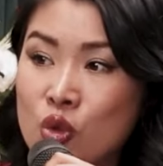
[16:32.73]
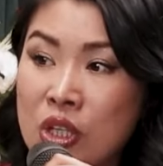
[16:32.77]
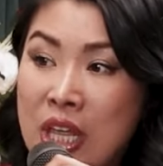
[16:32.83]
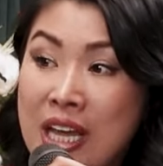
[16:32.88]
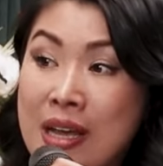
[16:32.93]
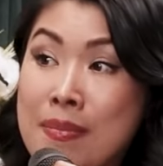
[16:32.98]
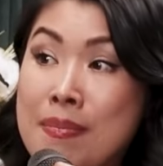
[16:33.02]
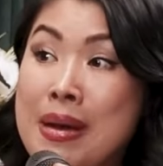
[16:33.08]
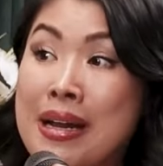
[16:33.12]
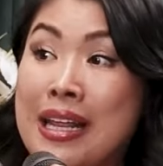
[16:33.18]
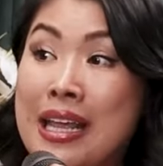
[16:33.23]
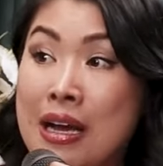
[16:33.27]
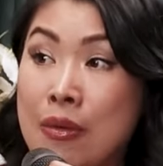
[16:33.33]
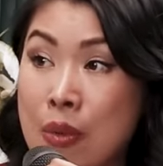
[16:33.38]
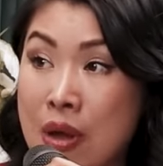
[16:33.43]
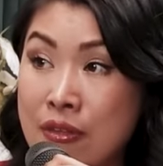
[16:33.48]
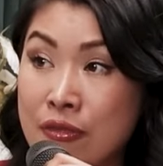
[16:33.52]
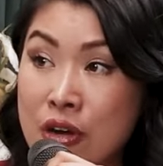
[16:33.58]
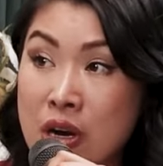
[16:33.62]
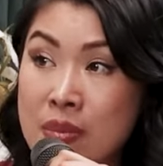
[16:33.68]
take money
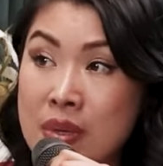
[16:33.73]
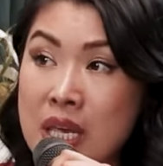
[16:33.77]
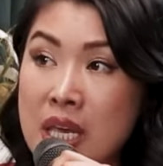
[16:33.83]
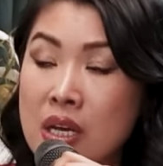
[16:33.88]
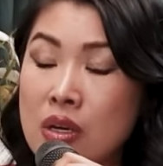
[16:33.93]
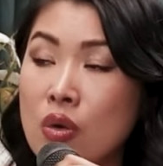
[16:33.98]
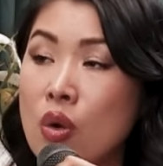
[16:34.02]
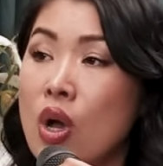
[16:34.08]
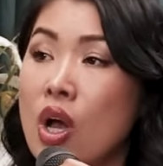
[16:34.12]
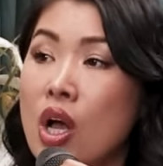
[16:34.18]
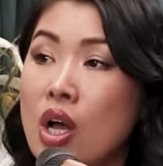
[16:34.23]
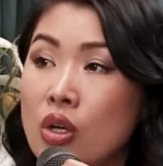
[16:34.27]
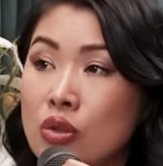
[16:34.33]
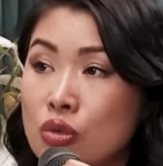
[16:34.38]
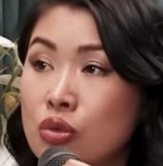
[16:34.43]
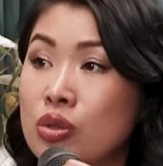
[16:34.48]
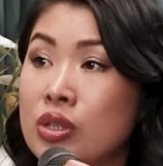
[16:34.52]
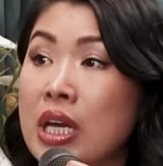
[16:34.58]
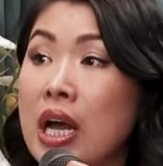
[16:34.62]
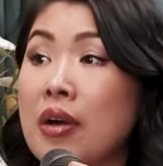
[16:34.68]
away from you
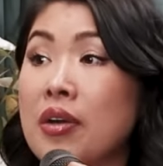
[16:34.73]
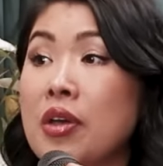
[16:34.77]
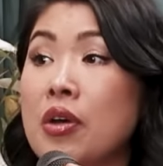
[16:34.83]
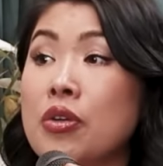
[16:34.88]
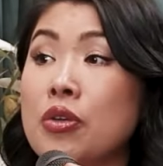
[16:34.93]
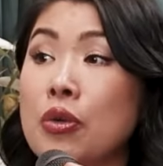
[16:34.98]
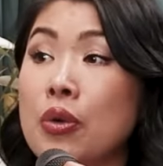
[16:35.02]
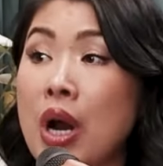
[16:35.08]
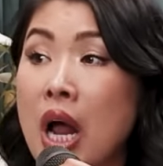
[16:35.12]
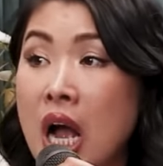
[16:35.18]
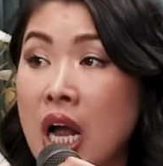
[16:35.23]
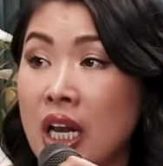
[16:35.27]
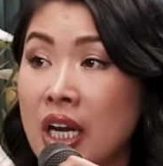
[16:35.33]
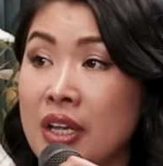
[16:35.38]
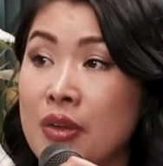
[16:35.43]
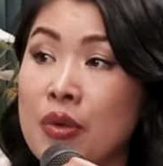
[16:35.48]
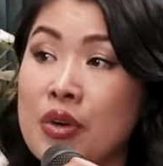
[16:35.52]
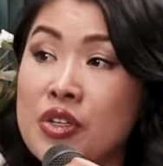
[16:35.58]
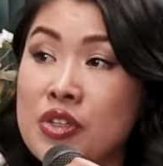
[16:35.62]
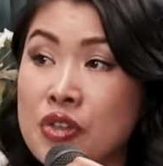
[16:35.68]
to tell you you're ugly,
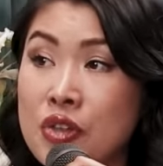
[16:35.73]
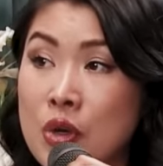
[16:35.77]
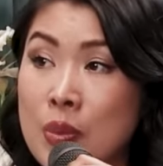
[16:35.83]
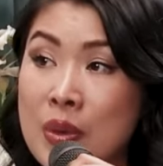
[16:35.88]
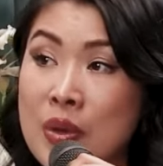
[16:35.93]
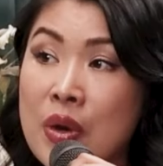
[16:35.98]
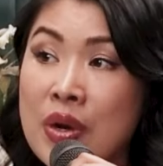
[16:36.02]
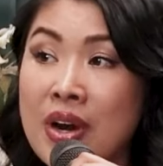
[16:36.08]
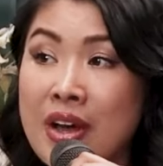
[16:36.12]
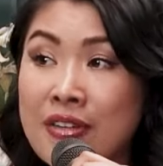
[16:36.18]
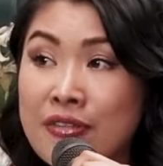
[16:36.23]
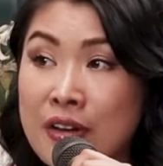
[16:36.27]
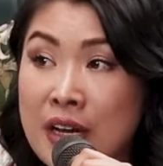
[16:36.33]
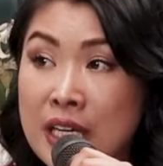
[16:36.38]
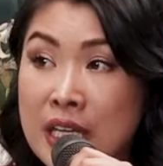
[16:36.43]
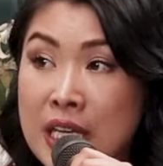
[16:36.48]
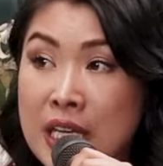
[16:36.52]
you're stupid, you're not funny.